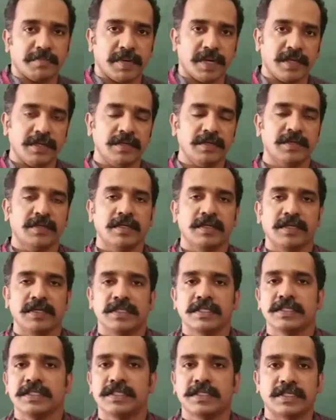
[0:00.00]

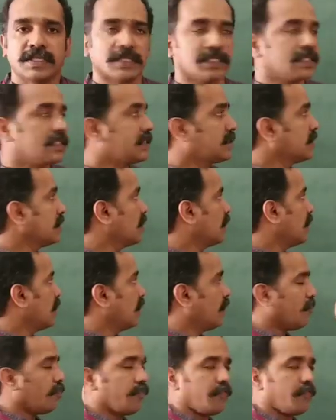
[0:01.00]
by 6.